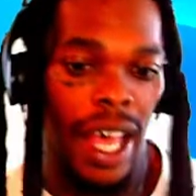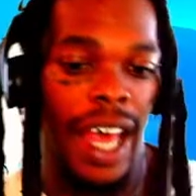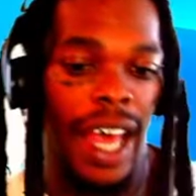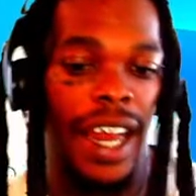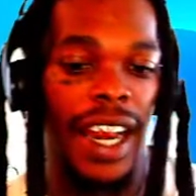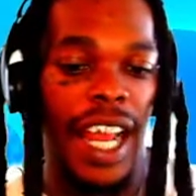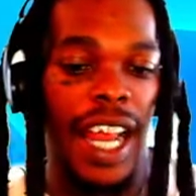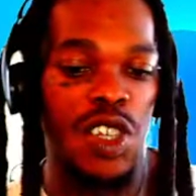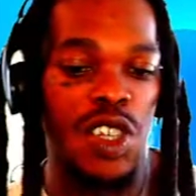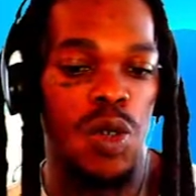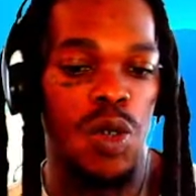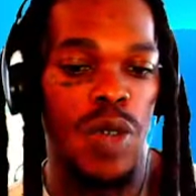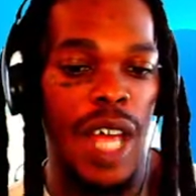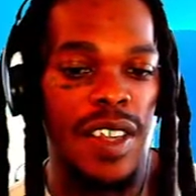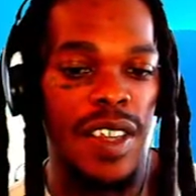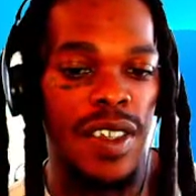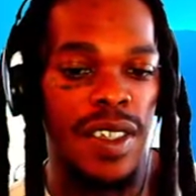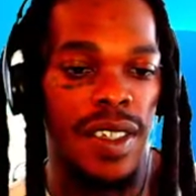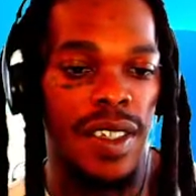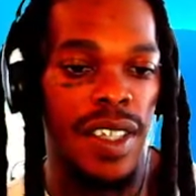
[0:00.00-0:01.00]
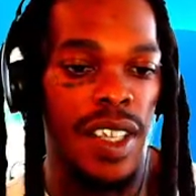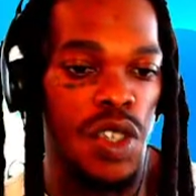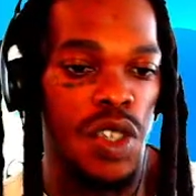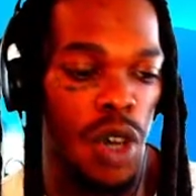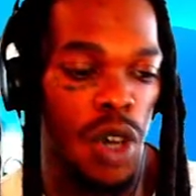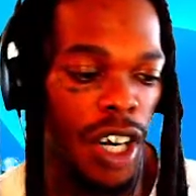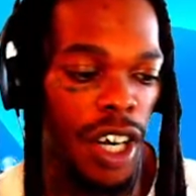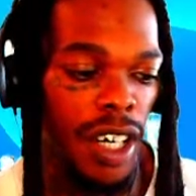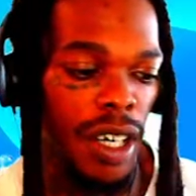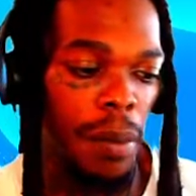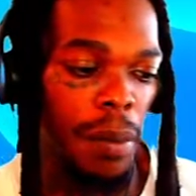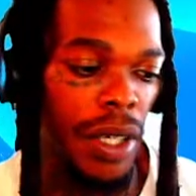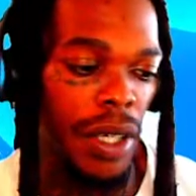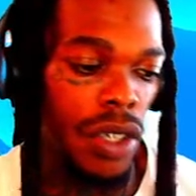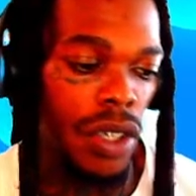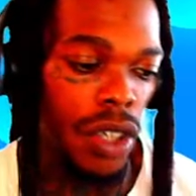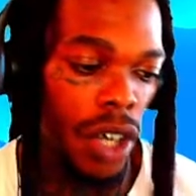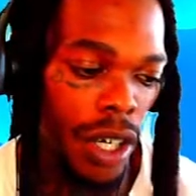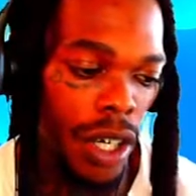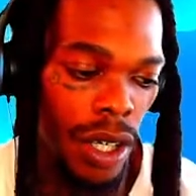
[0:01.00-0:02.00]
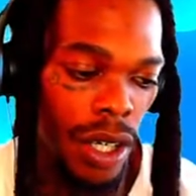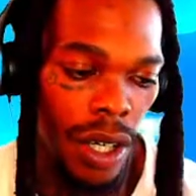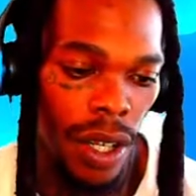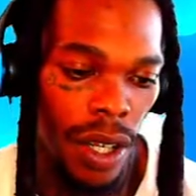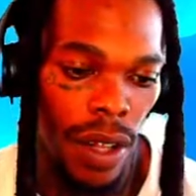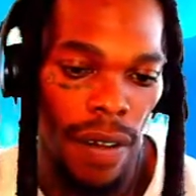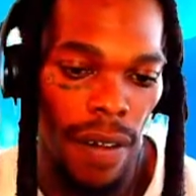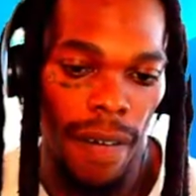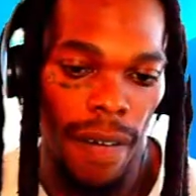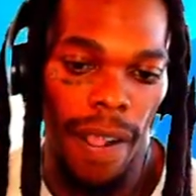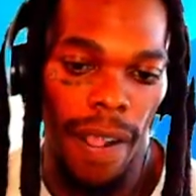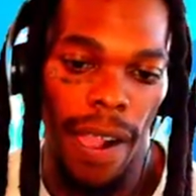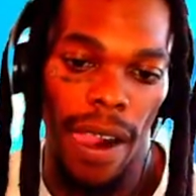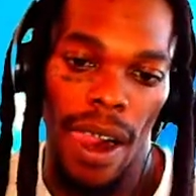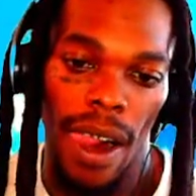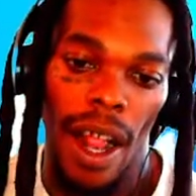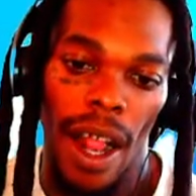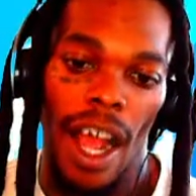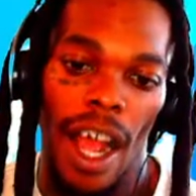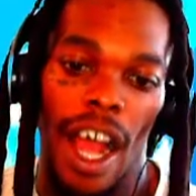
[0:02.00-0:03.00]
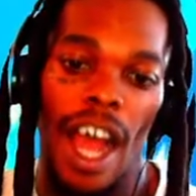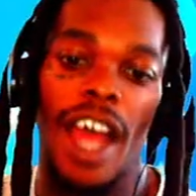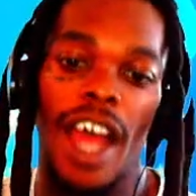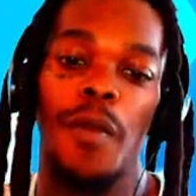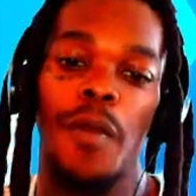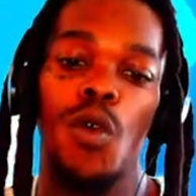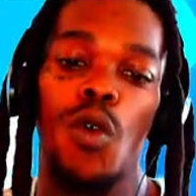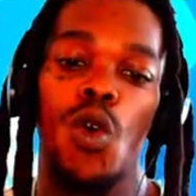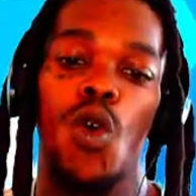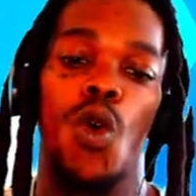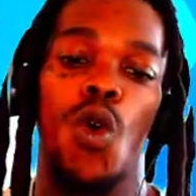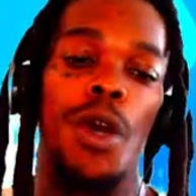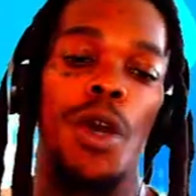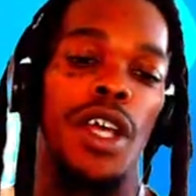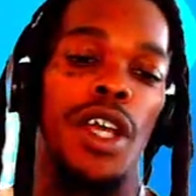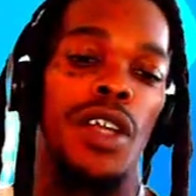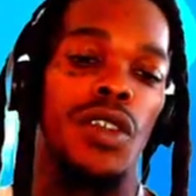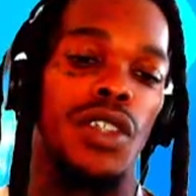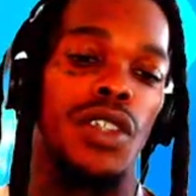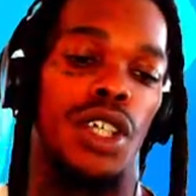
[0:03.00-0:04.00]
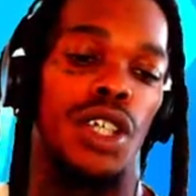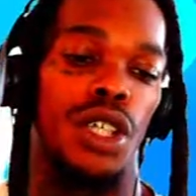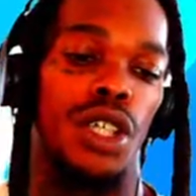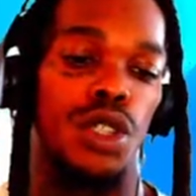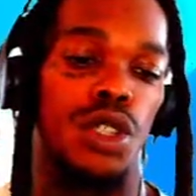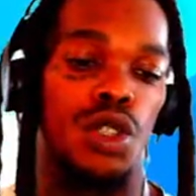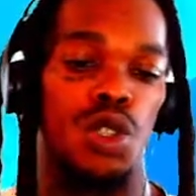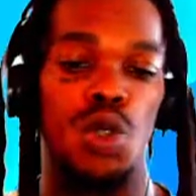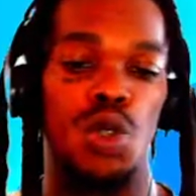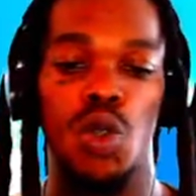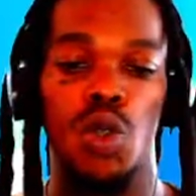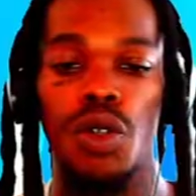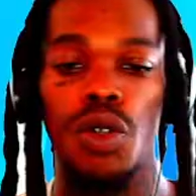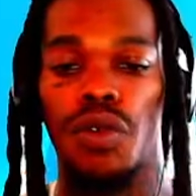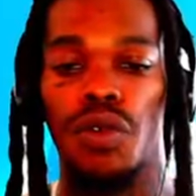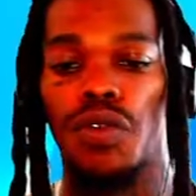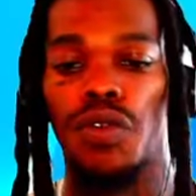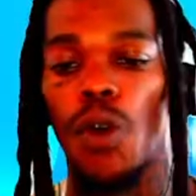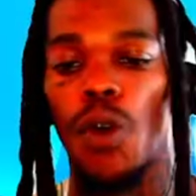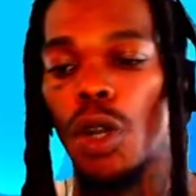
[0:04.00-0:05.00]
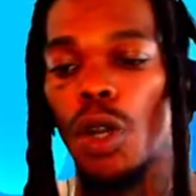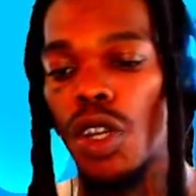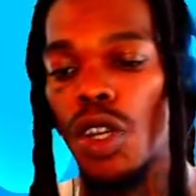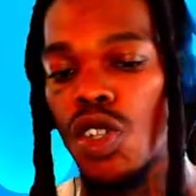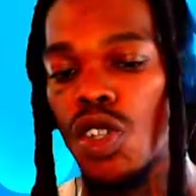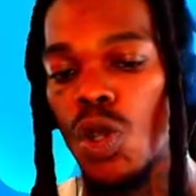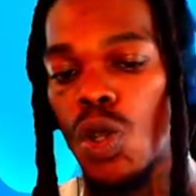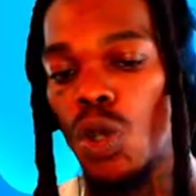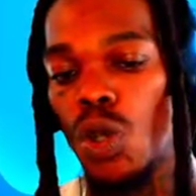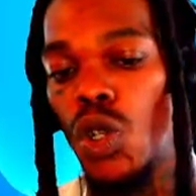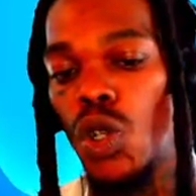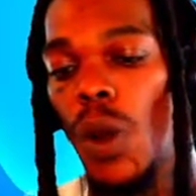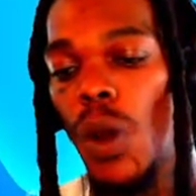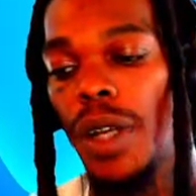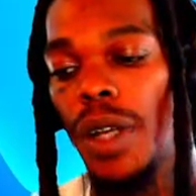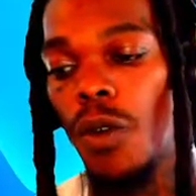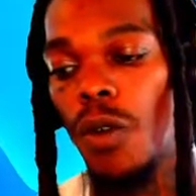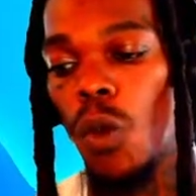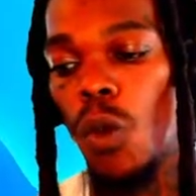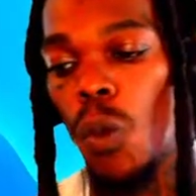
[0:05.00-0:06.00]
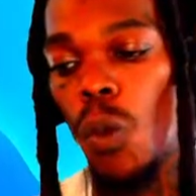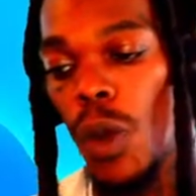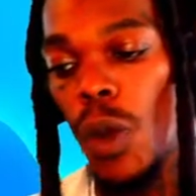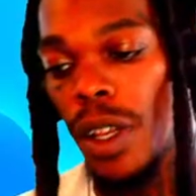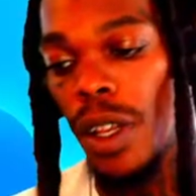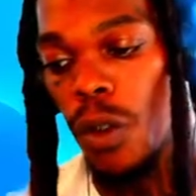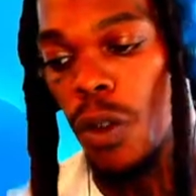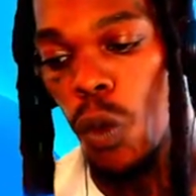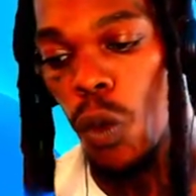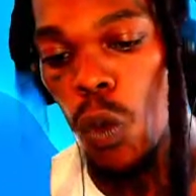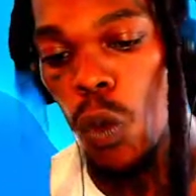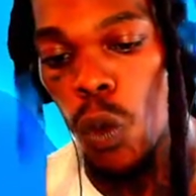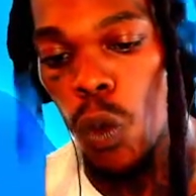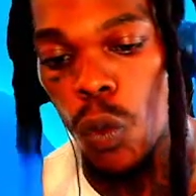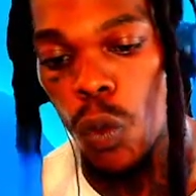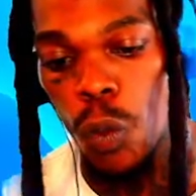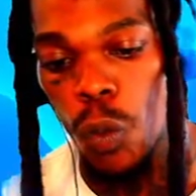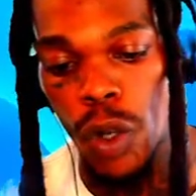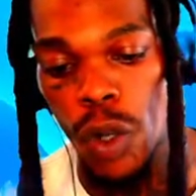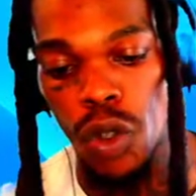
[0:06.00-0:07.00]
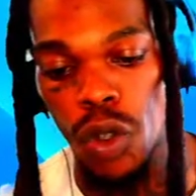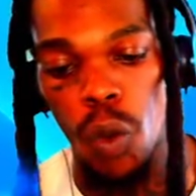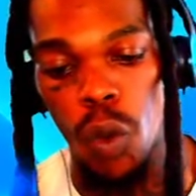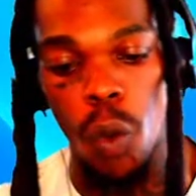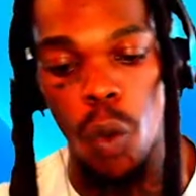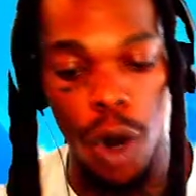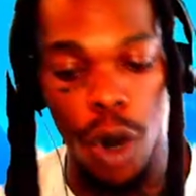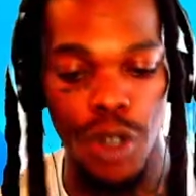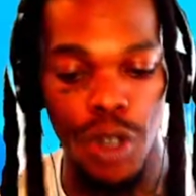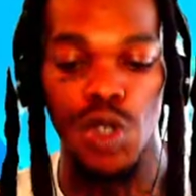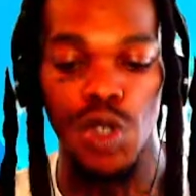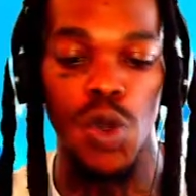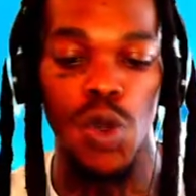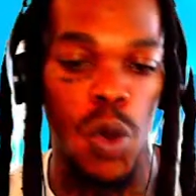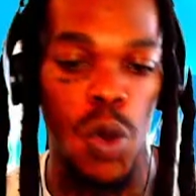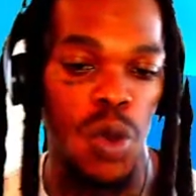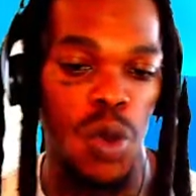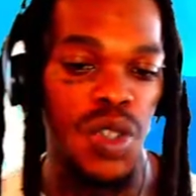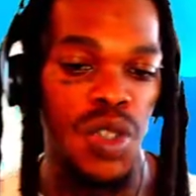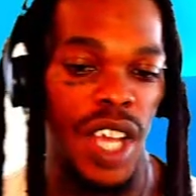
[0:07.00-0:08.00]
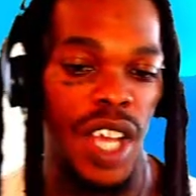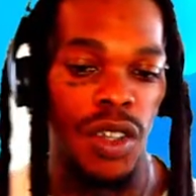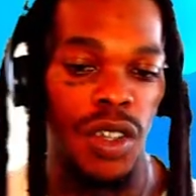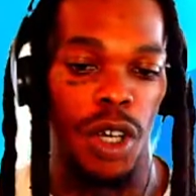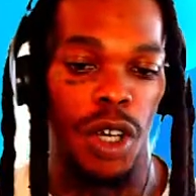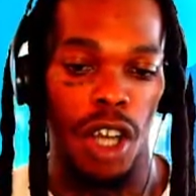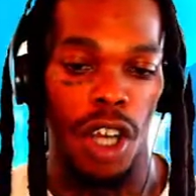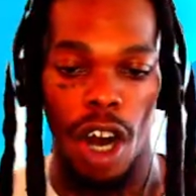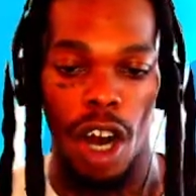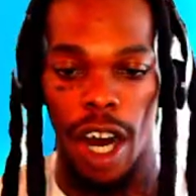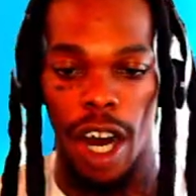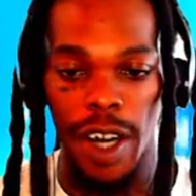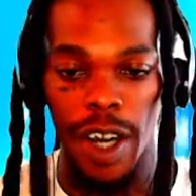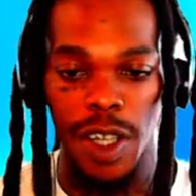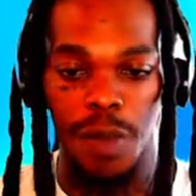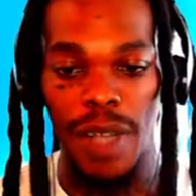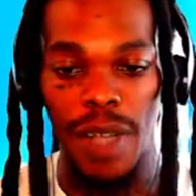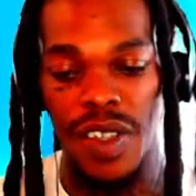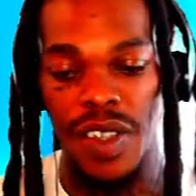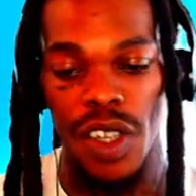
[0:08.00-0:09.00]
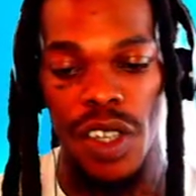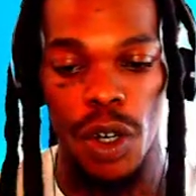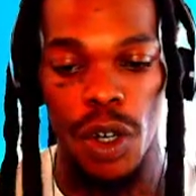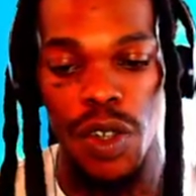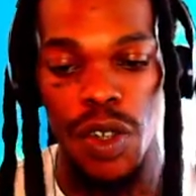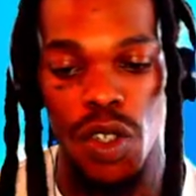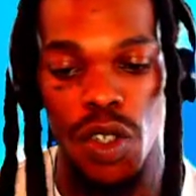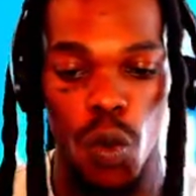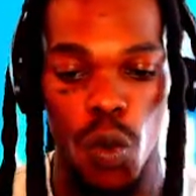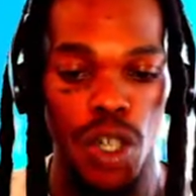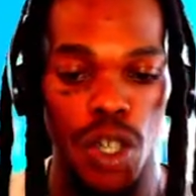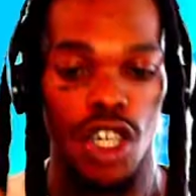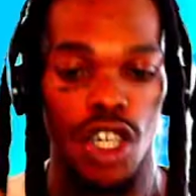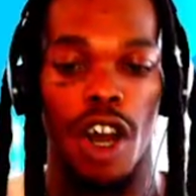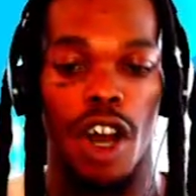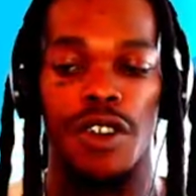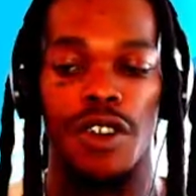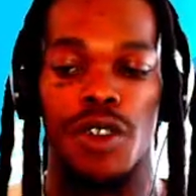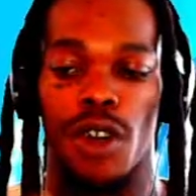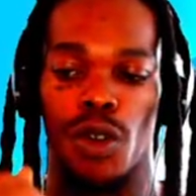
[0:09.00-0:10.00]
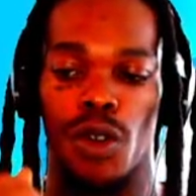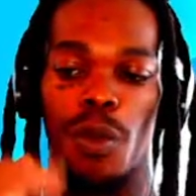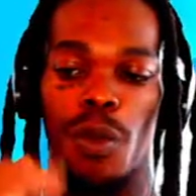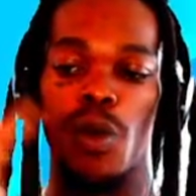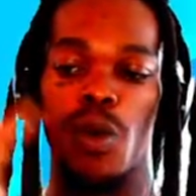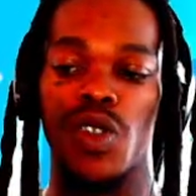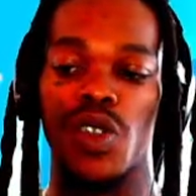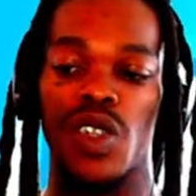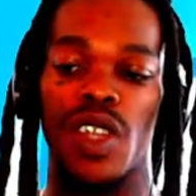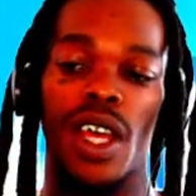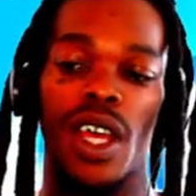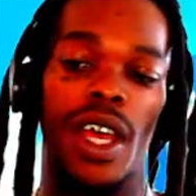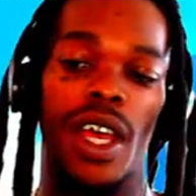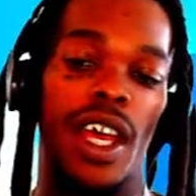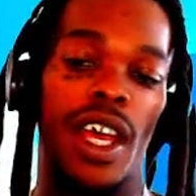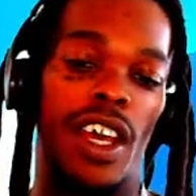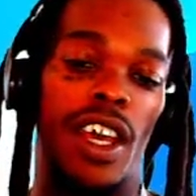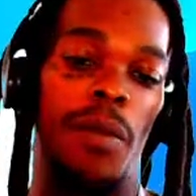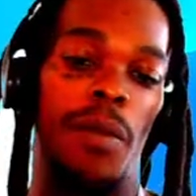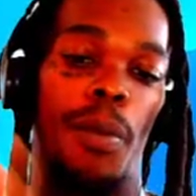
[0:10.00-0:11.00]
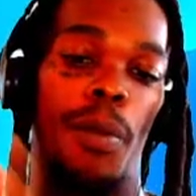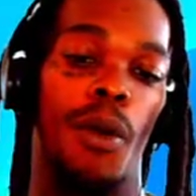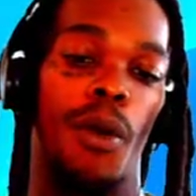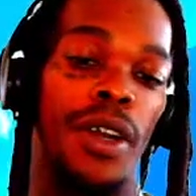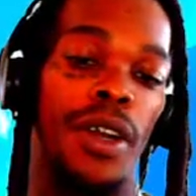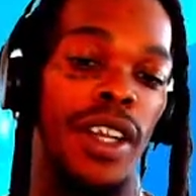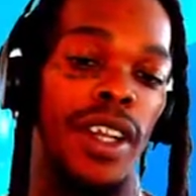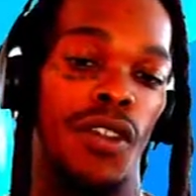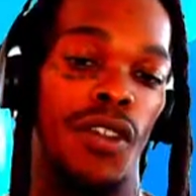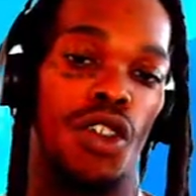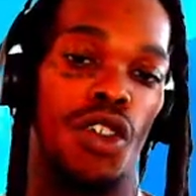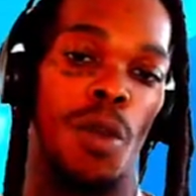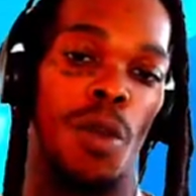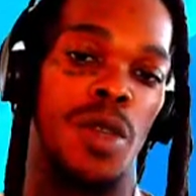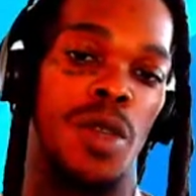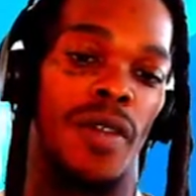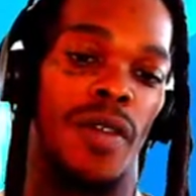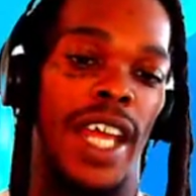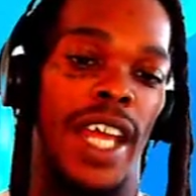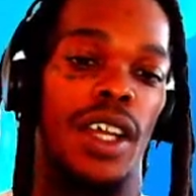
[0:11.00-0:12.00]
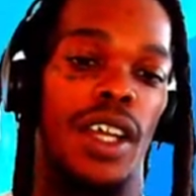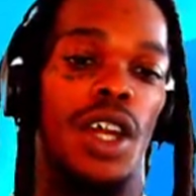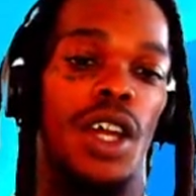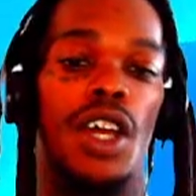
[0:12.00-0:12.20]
And as soon as these are gonna be done, I'm going to focus on knowing with the War Souls and the cards, Blessing and Christian, which cards are the most important in terms of like